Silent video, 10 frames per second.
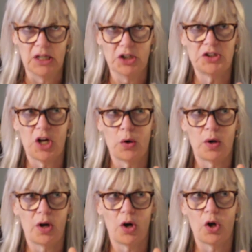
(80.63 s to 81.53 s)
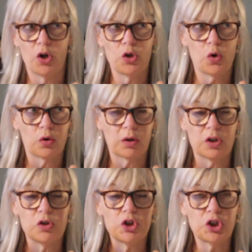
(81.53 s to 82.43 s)
So
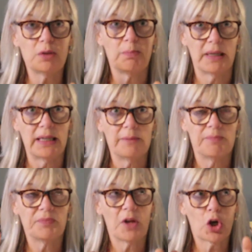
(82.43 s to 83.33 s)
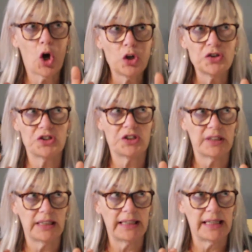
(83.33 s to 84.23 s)
you should be
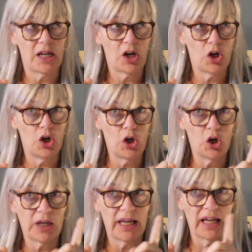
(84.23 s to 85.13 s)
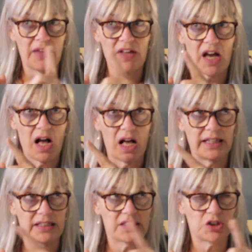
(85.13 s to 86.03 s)
constantly looking at the
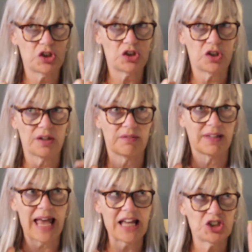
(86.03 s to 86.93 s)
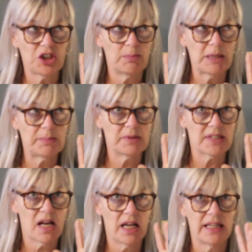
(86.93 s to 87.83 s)
eyes, just catching people's
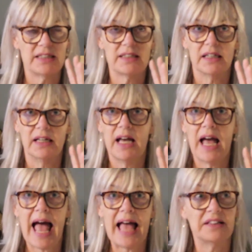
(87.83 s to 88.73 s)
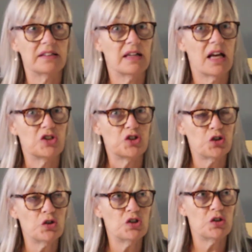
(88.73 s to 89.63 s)
eyes, and as
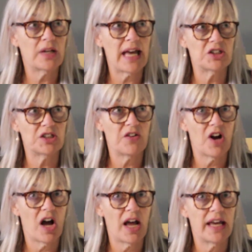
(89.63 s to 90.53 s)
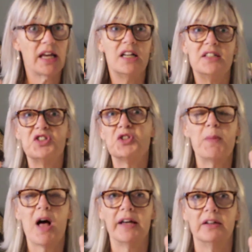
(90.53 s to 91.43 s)
soon as you catch their eye,
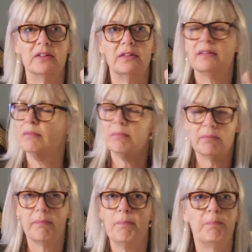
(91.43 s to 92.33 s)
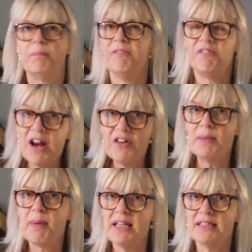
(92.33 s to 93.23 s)
smile.
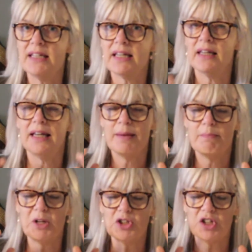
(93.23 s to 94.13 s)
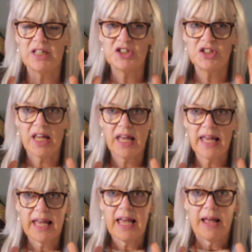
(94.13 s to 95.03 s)
Very basic, but if
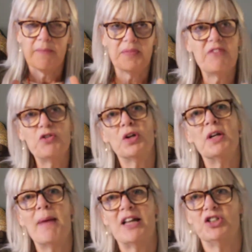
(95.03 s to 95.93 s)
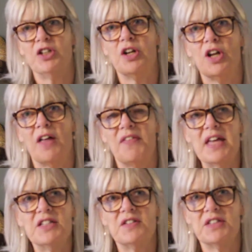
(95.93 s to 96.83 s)
you can imagine, at the
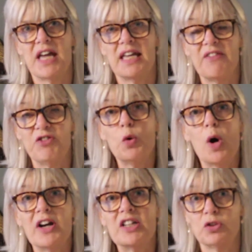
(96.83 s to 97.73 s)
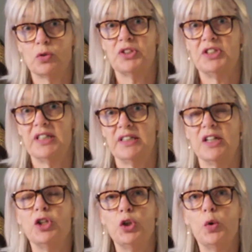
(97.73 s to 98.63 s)
end of the day, if you are
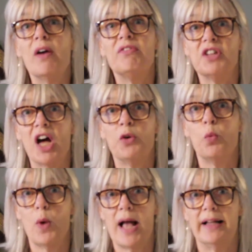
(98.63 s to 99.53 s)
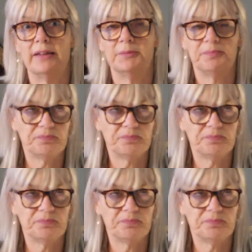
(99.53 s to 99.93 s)
exhausted, you have done well.